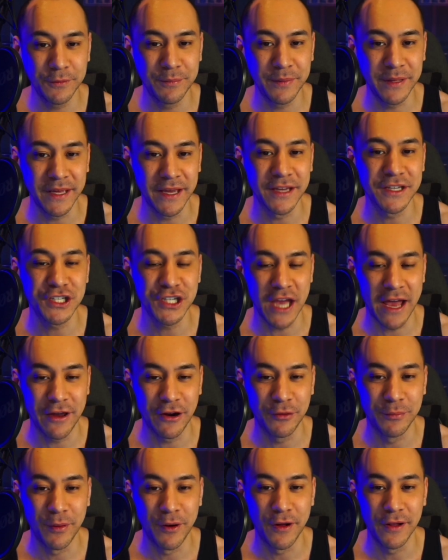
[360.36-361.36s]
be a Shadow
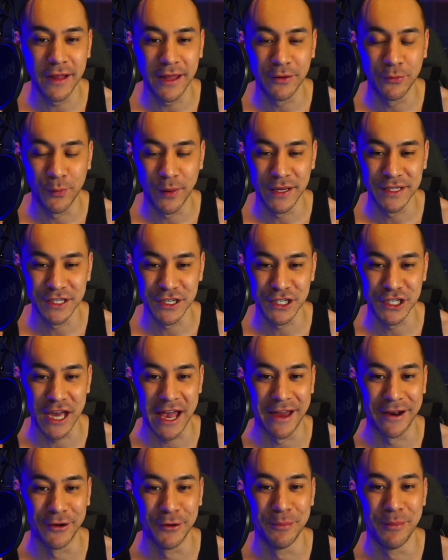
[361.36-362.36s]
Ball and was a
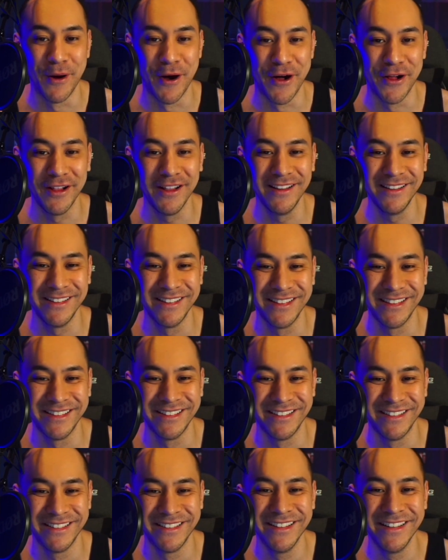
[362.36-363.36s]
Shadow Ball.
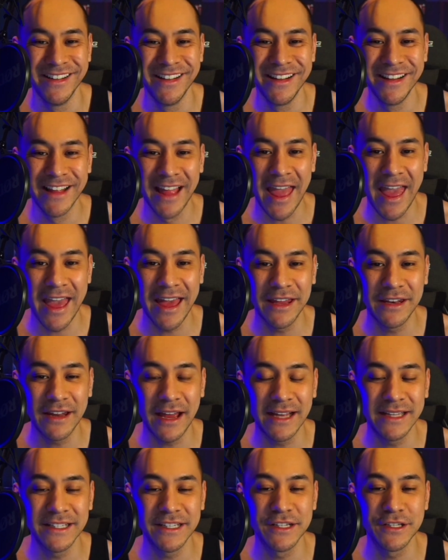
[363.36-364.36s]
And
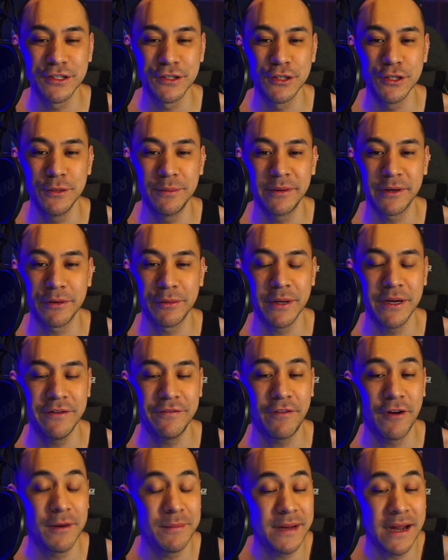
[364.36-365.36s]
I did a super greedy
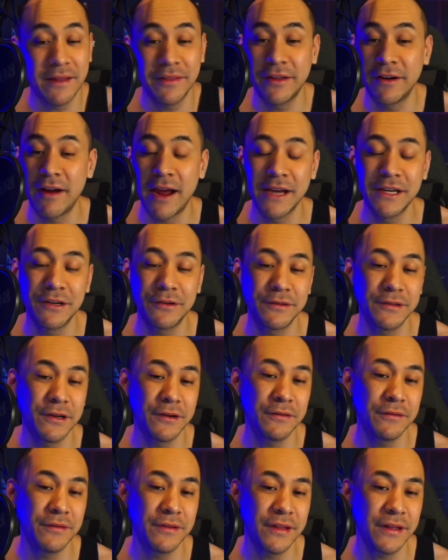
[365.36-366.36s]
farm down there. I don't
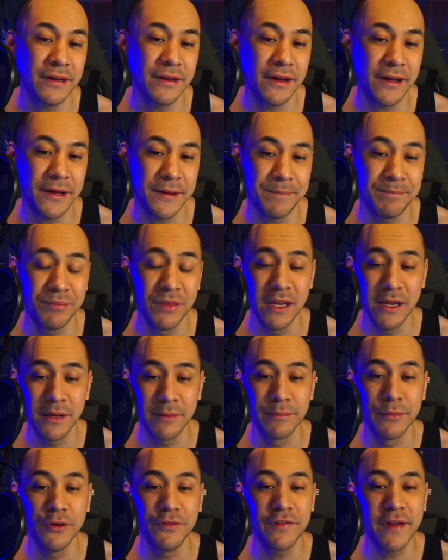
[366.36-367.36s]
know the
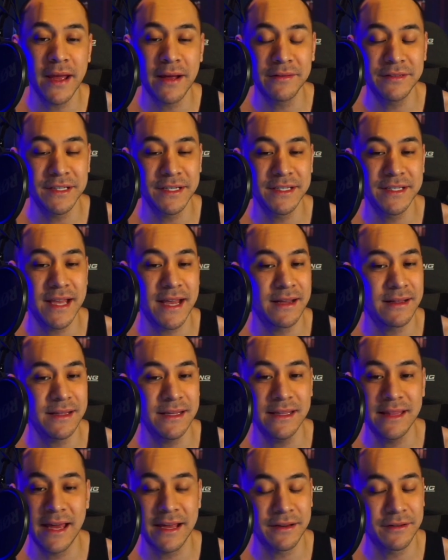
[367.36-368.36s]
move counts exactly.
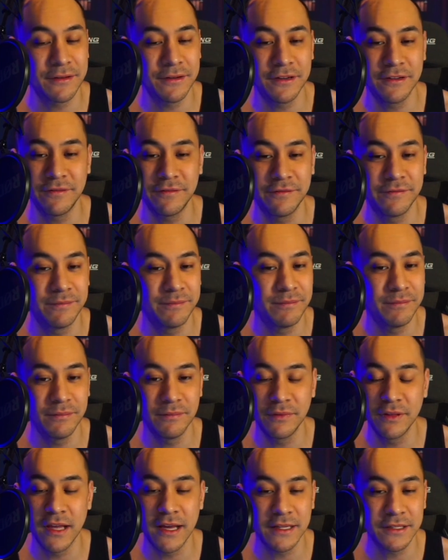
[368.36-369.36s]
That could have
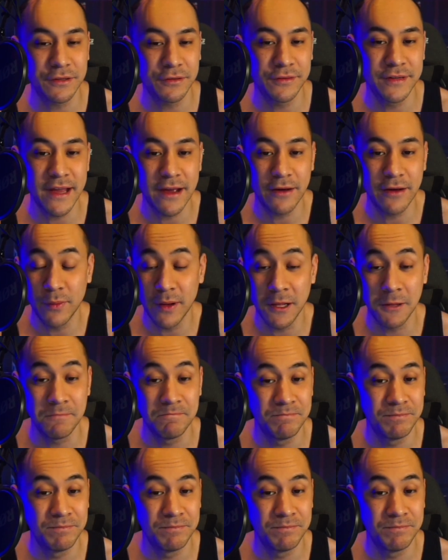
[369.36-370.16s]
not turned out well.